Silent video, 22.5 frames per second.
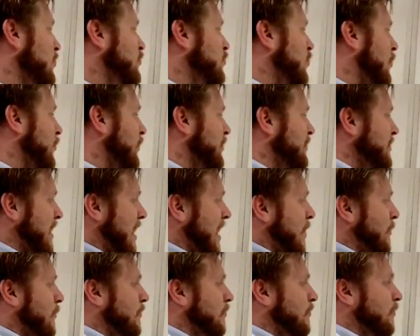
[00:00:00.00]
drawn it
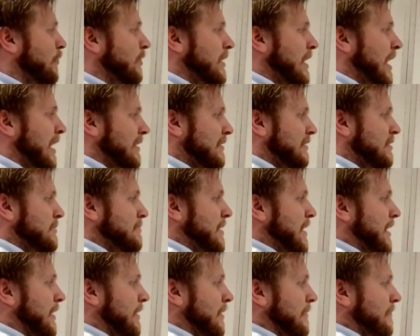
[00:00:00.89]
and we're only
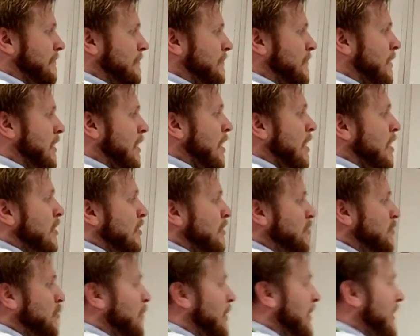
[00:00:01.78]
estimating. So